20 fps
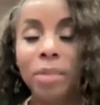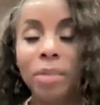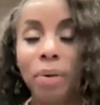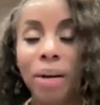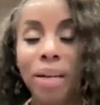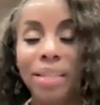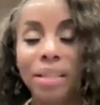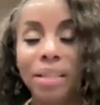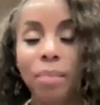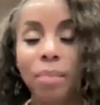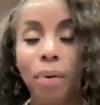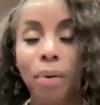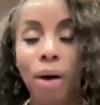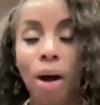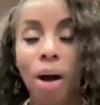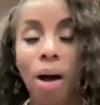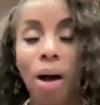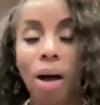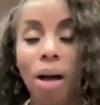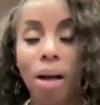Starting to
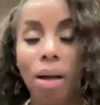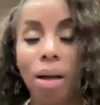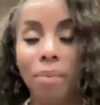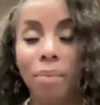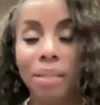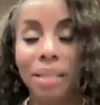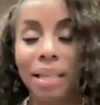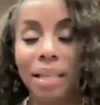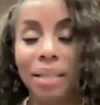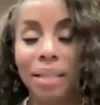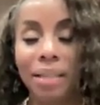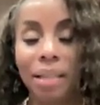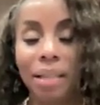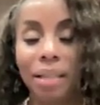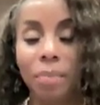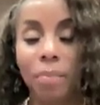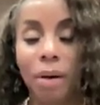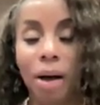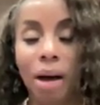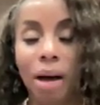press the palms
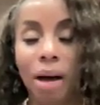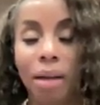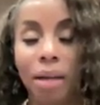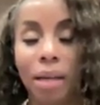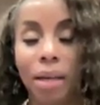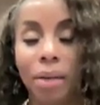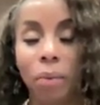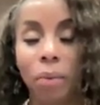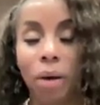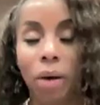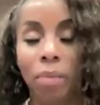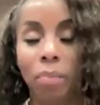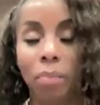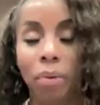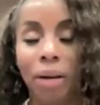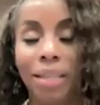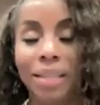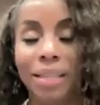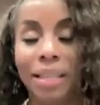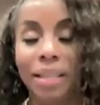into the body,
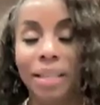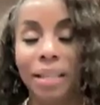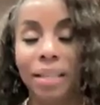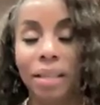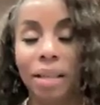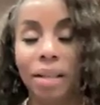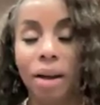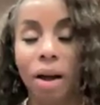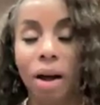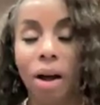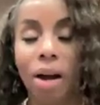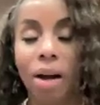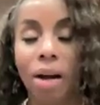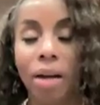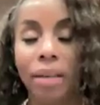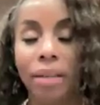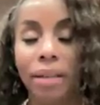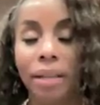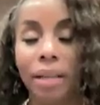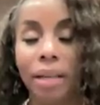one pressing into the
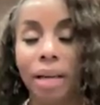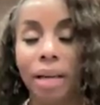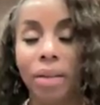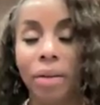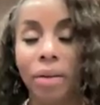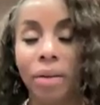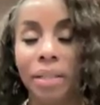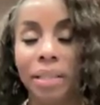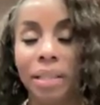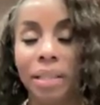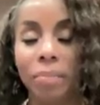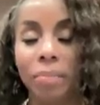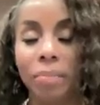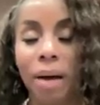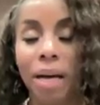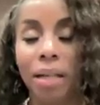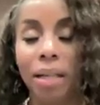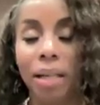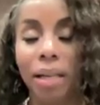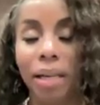heart, the other into
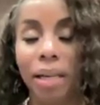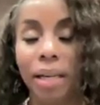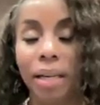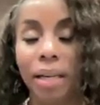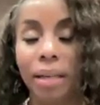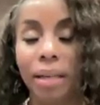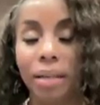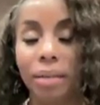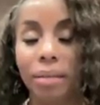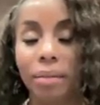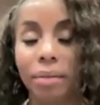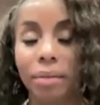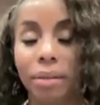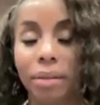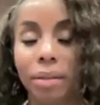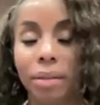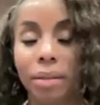the belly.